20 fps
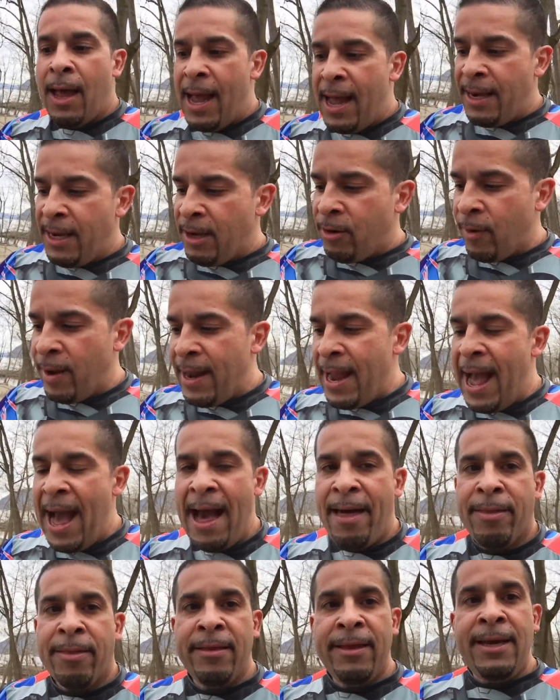any great
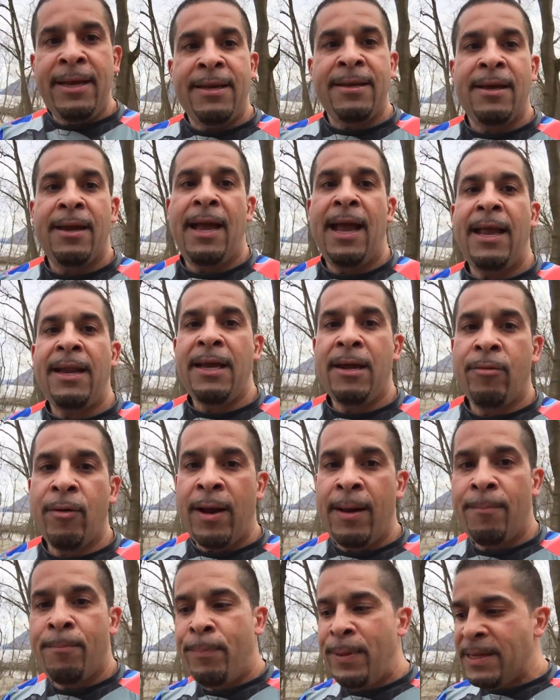athlete, any
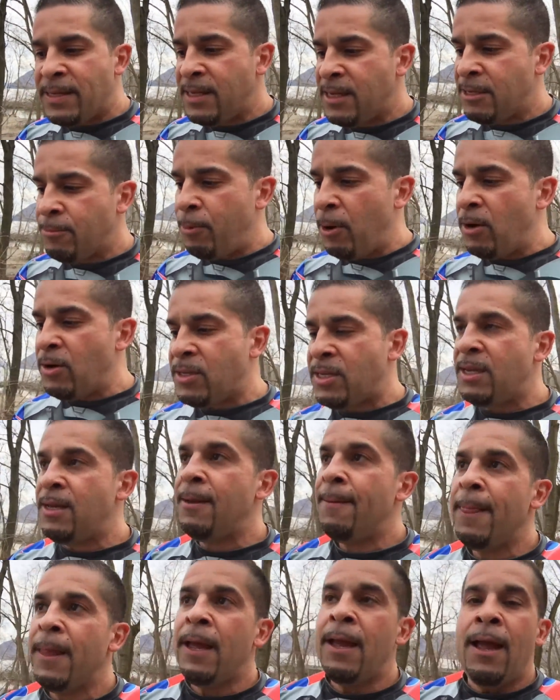great business person,